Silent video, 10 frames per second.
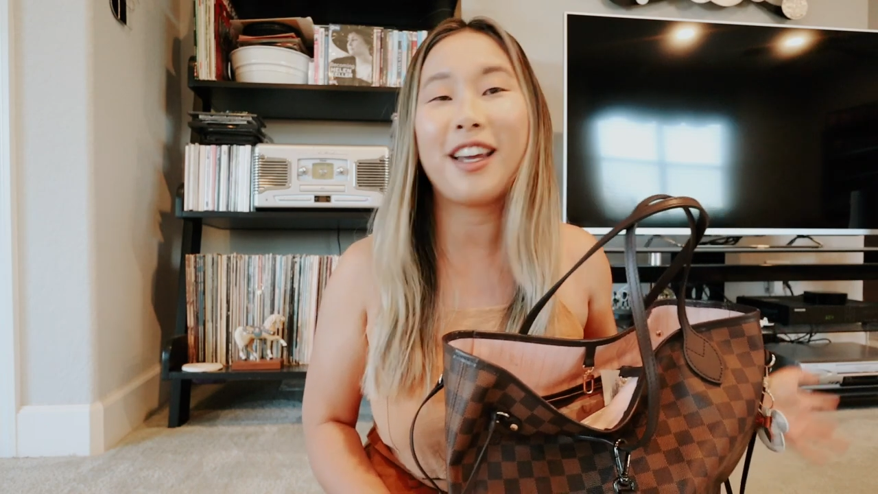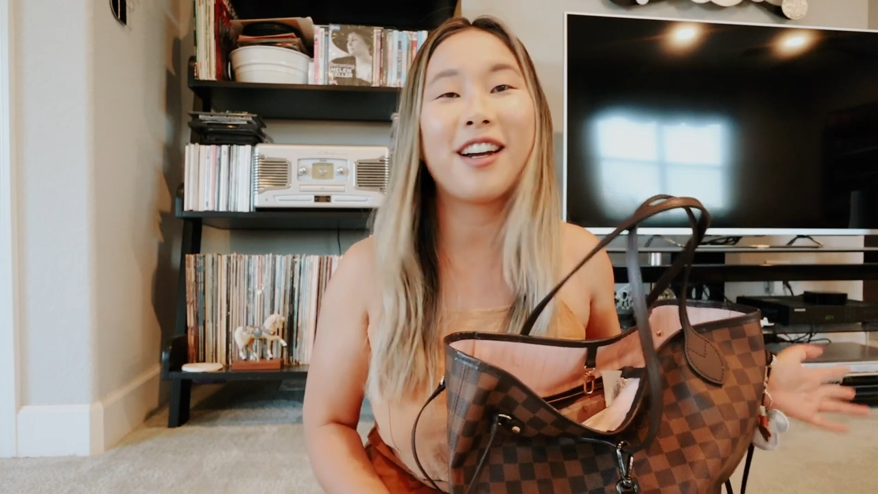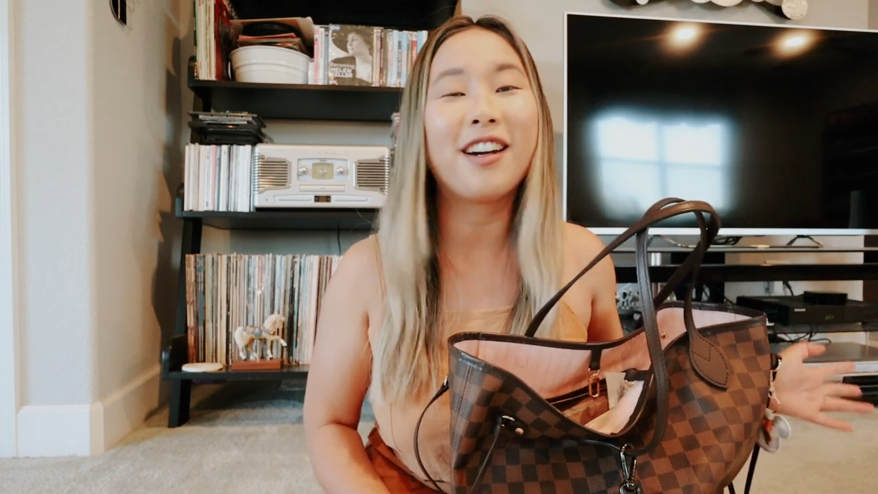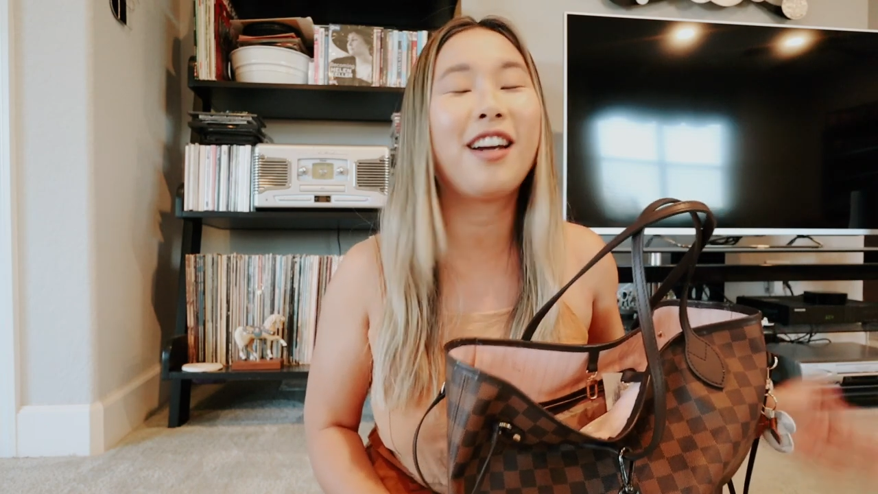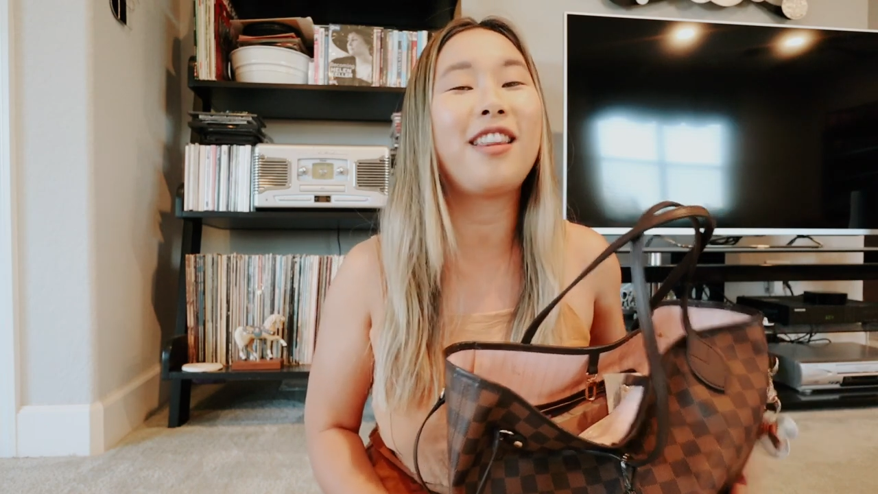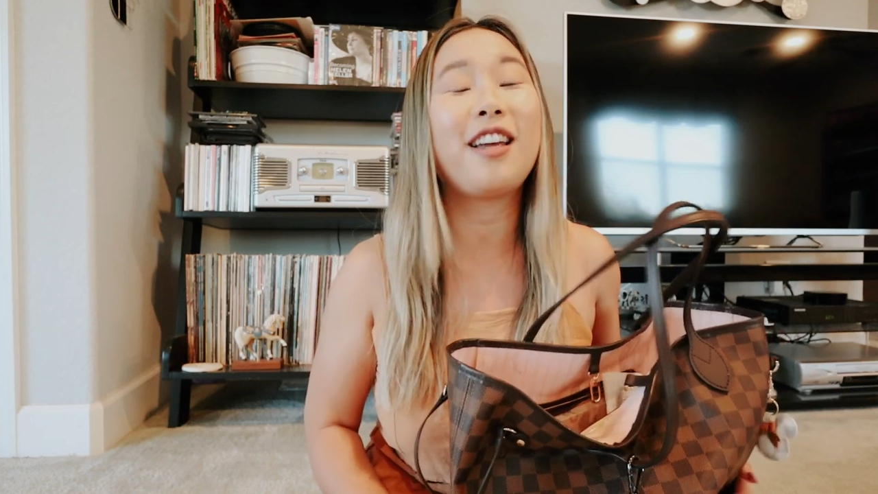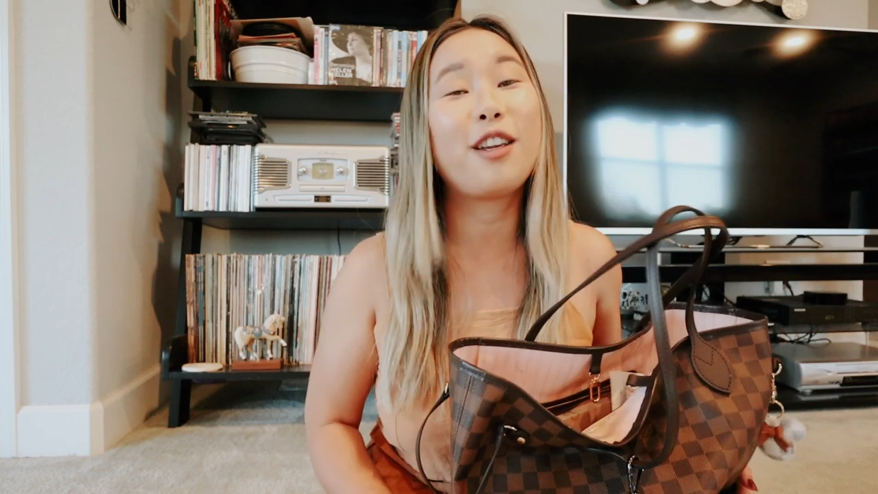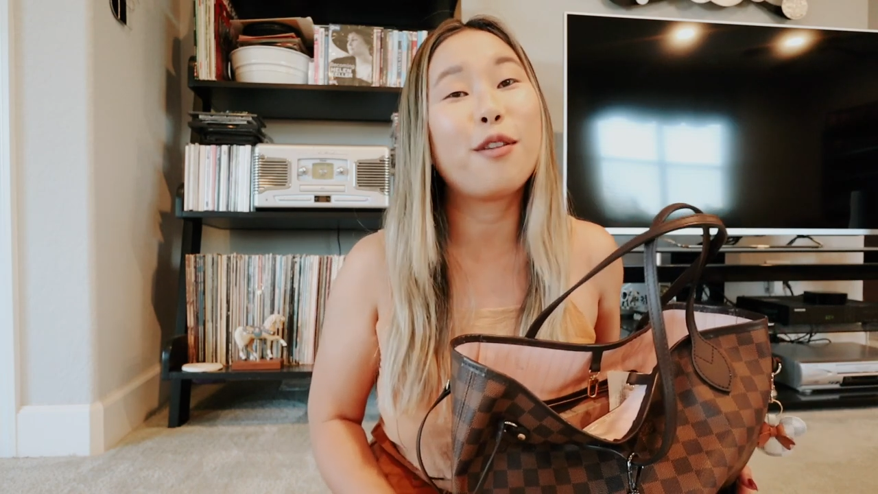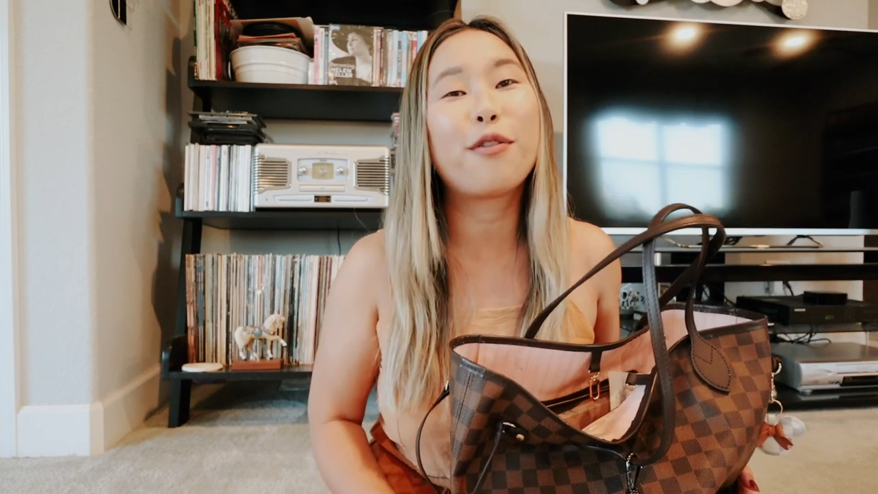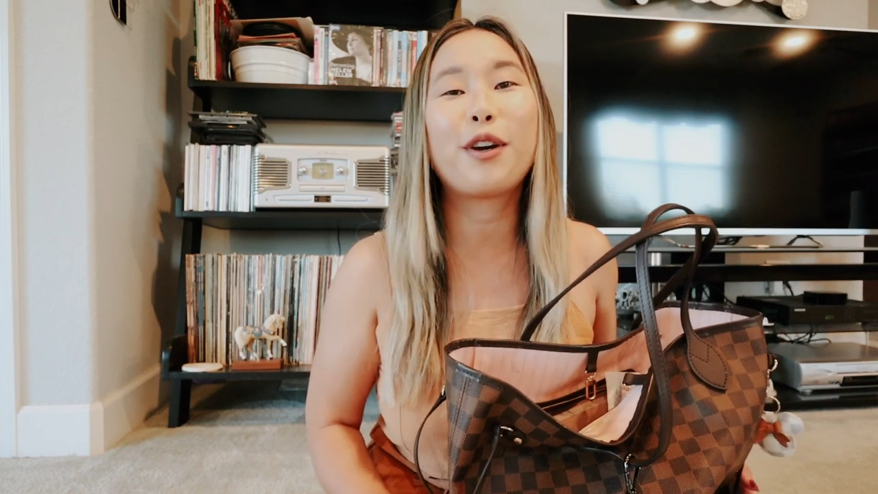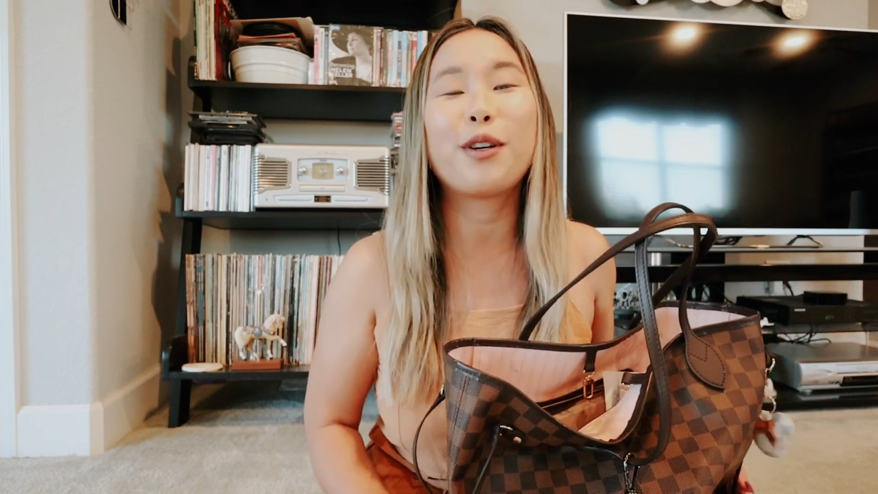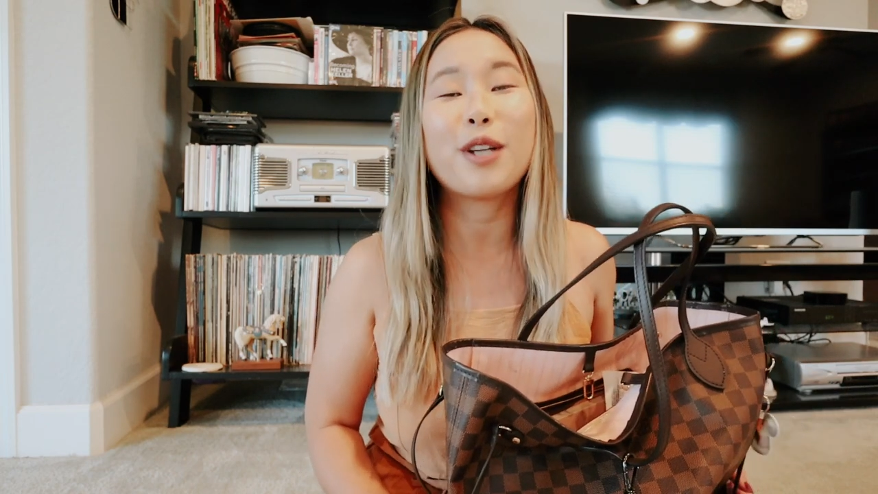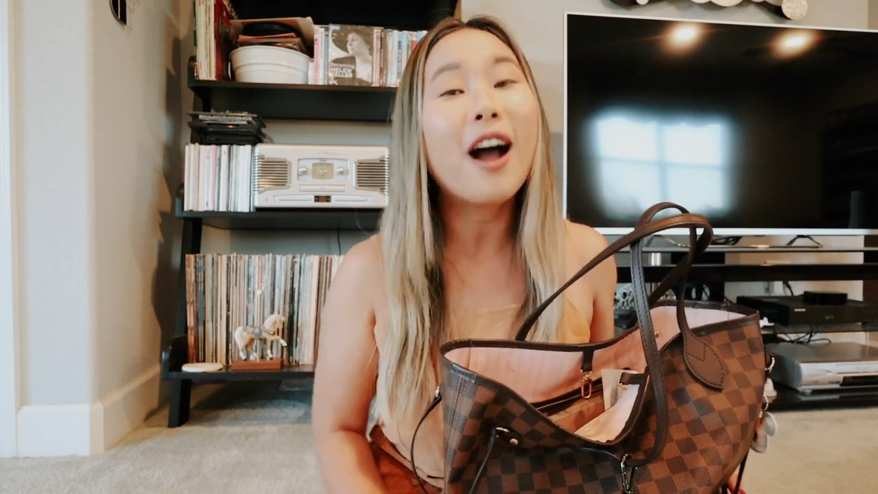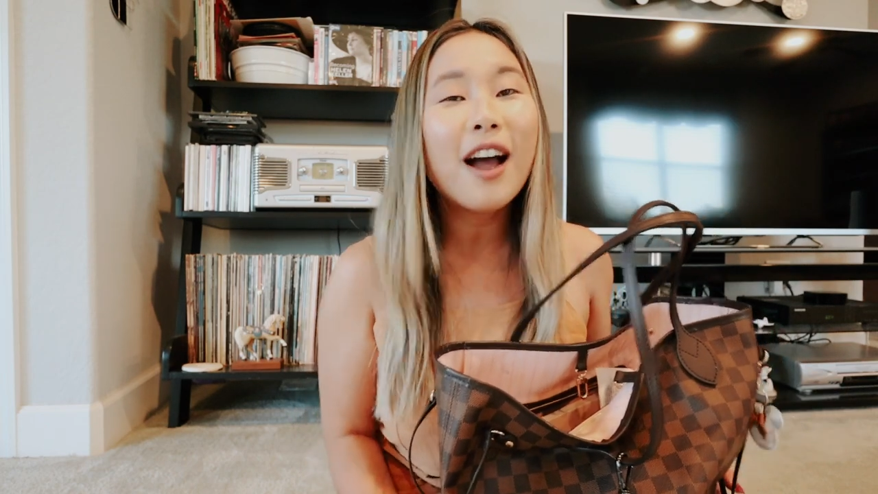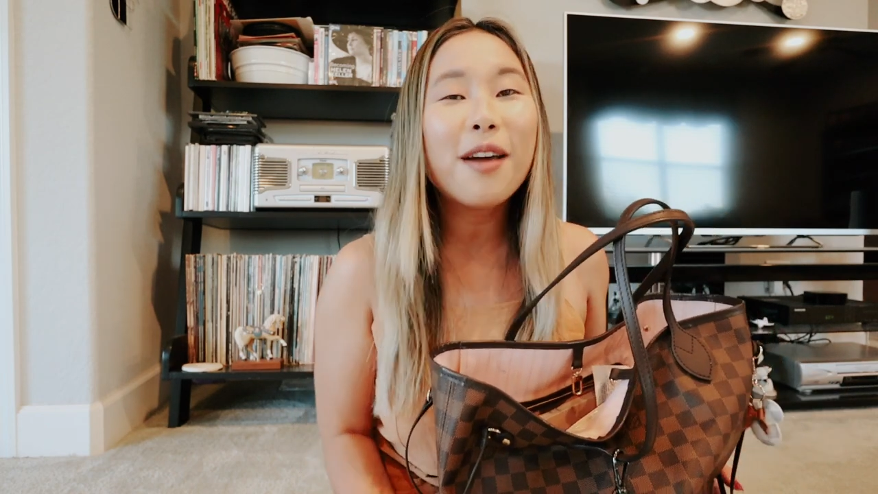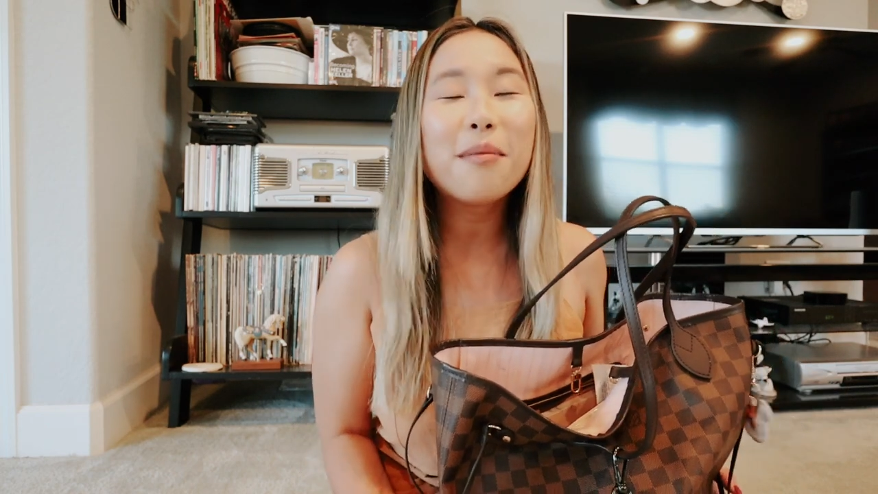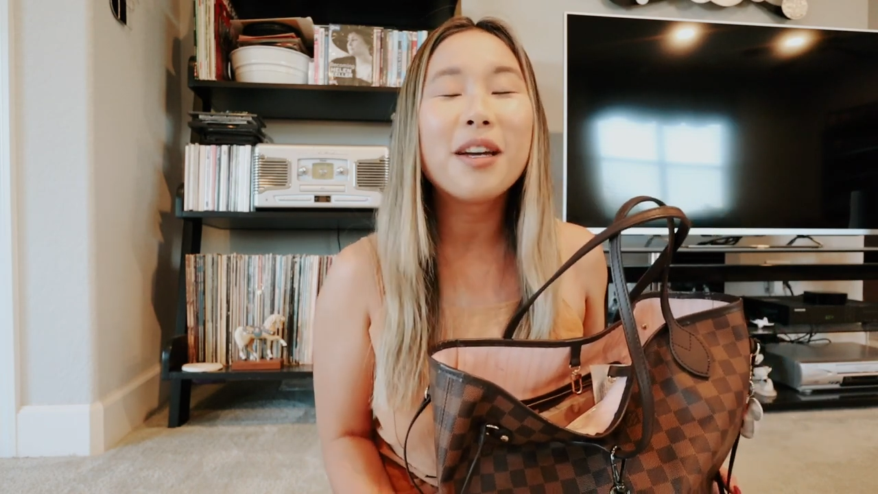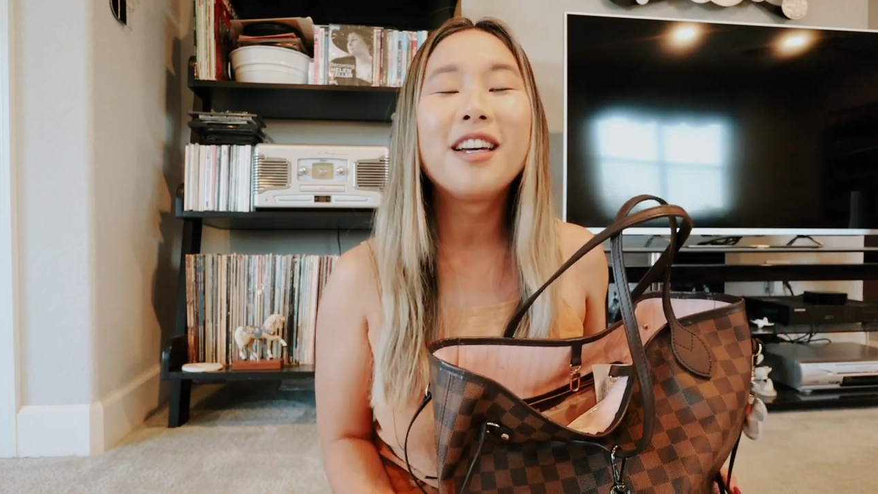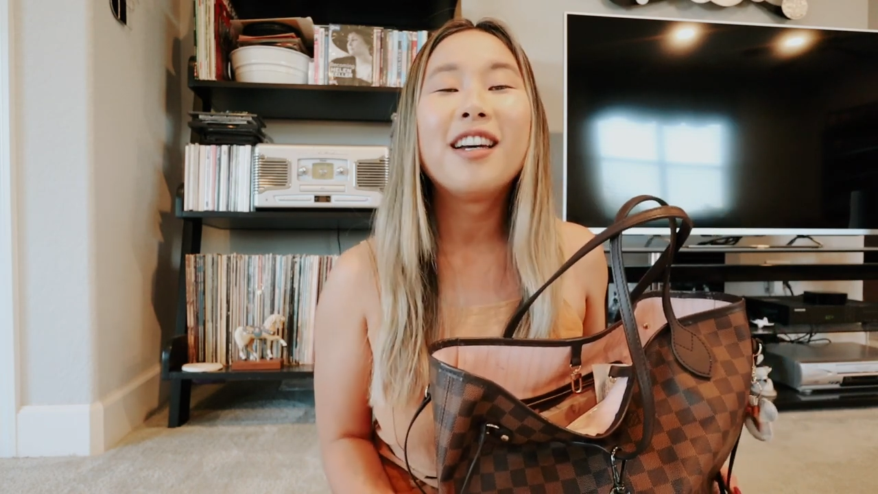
And thank you for your time.